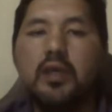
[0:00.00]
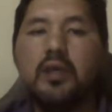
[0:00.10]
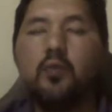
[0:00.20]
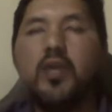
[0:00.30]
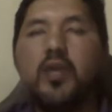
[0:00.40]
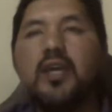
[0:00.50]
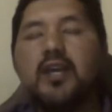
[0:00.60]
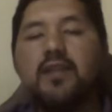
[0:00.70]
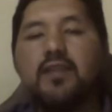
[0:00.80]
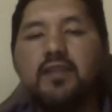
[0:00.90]
And we can
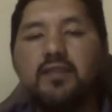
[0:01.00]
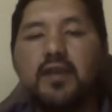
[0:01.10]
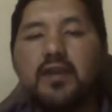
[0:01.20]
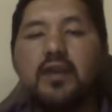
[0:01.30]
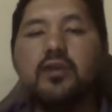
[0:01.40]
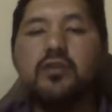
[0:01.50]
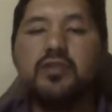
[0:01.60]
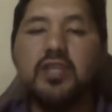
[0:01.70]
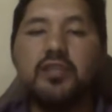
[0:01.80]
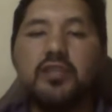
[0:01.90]
have different
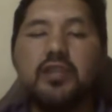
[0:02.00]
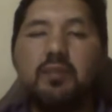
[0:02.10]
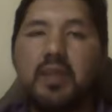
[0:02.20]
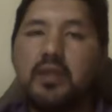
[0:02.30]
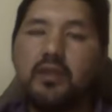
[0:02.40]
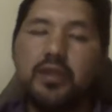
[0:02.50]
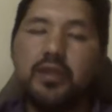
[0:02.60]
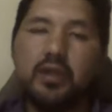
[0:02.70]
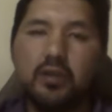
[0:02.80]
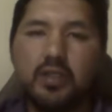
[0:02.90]
connotation depending on
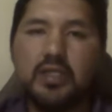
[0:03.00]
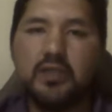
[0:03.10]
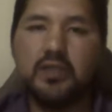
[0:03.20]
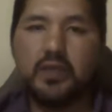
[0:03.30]
the context.